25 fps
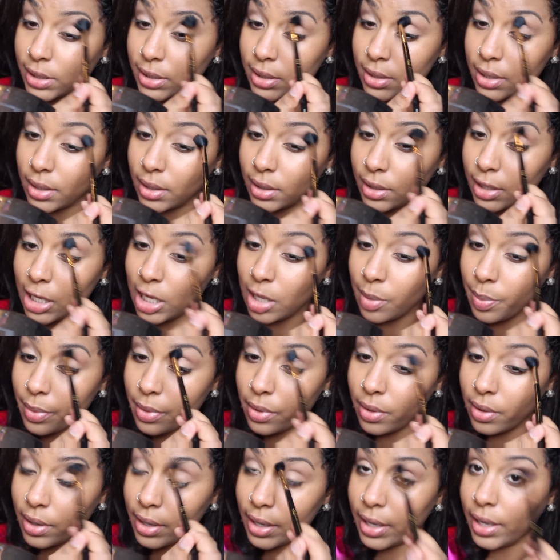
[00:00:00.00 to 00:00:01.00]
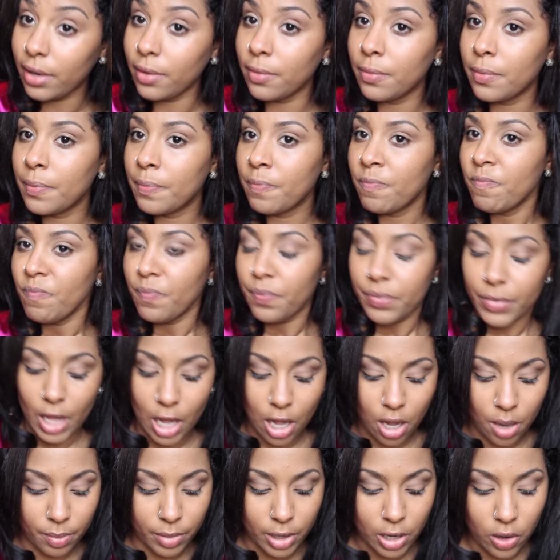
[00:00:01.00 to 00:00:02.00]
just gonna keep on.
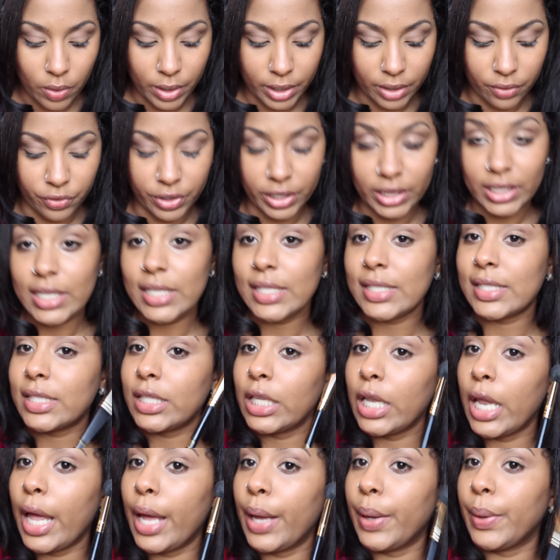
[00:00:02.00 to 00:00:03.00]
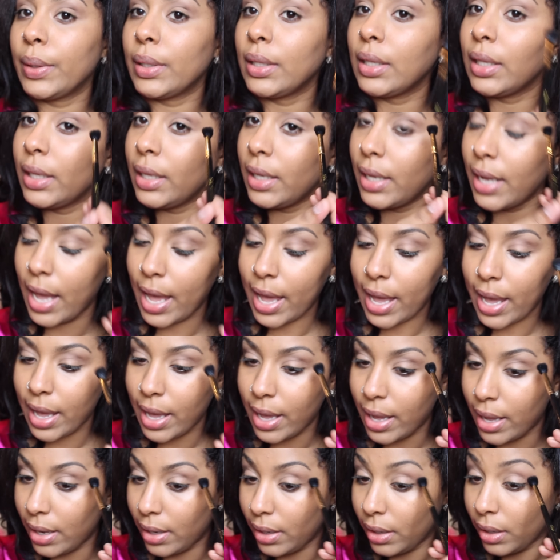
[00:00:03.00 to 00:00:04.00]
I'm going really slowly
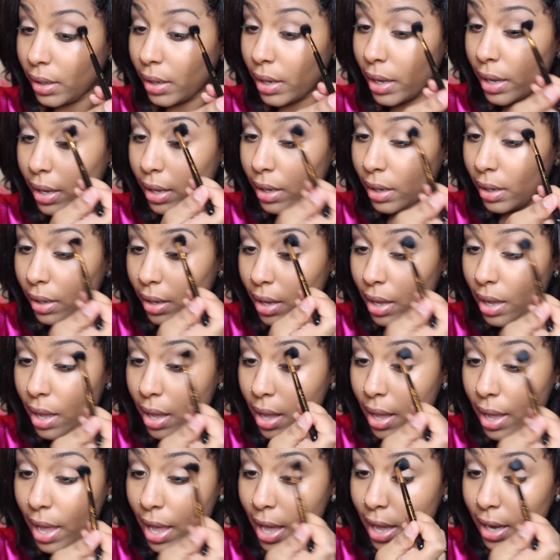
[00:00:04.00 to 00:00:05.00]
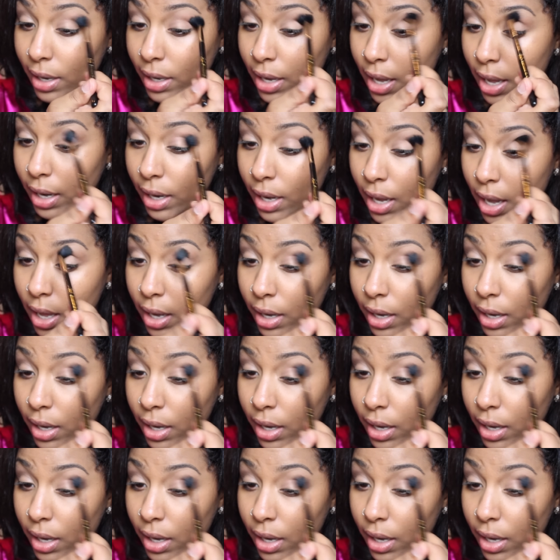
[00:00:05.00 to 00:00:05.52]
adding, adding, adding, adding,